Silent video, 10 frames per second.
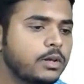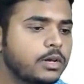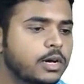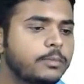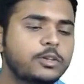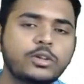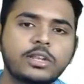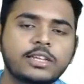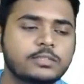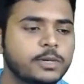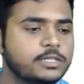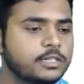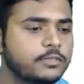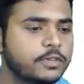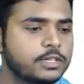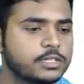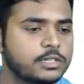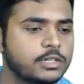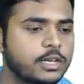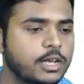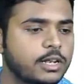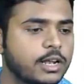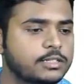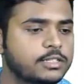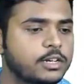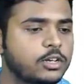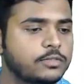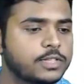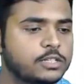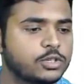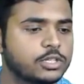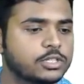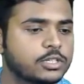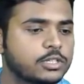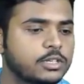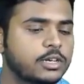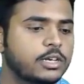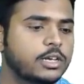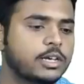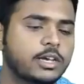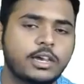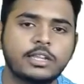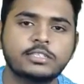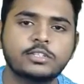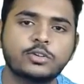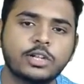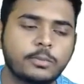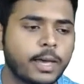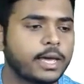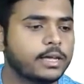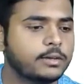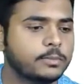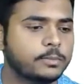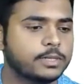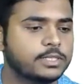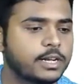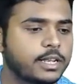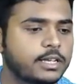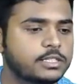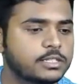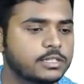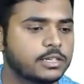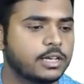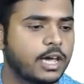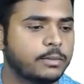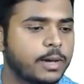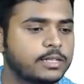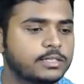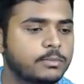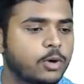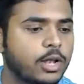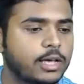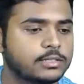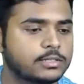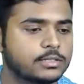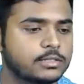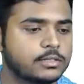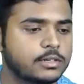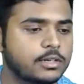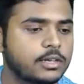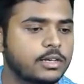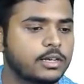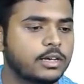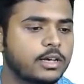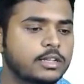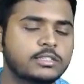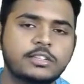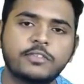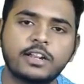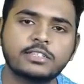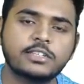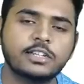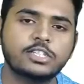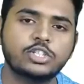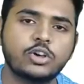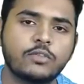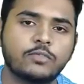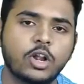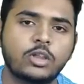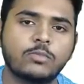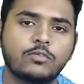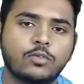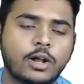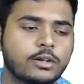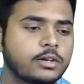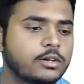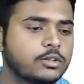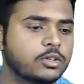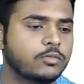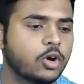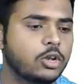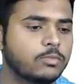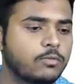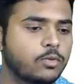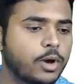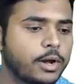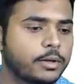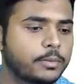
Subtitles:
Coming to the next basic definition, that is degree of saturation. It is denoted by percentage and by the symbol S. It is defined as the ratio of volume of water to the volume of void.